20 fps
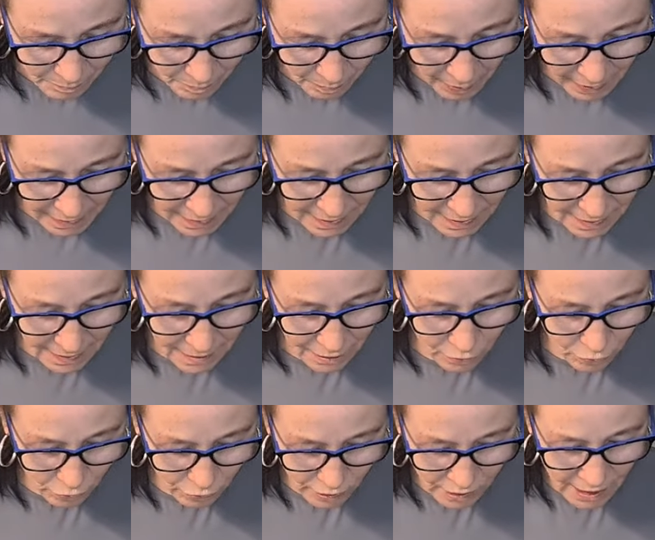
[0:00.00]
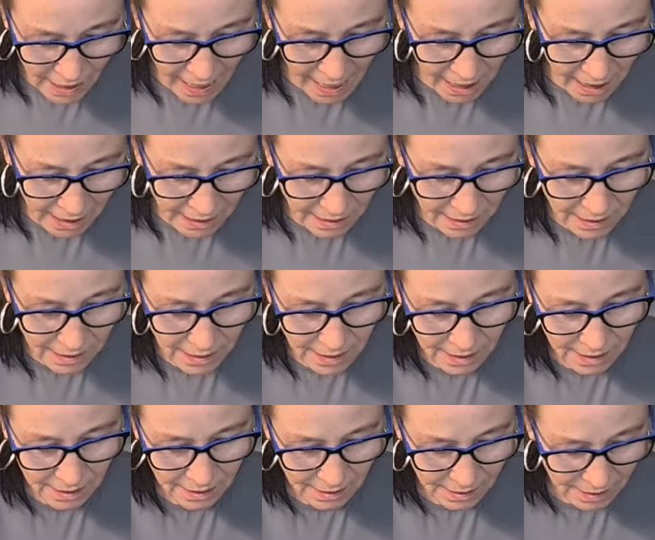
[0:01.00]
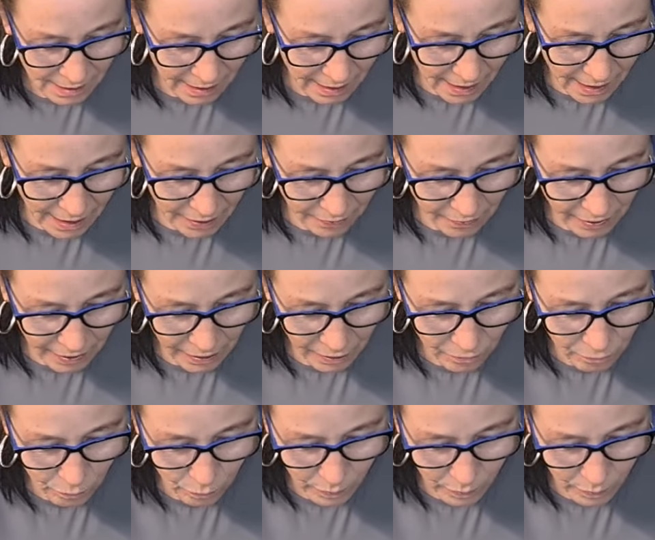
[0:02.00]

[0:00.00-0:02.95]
Placing your tail ends to the length that you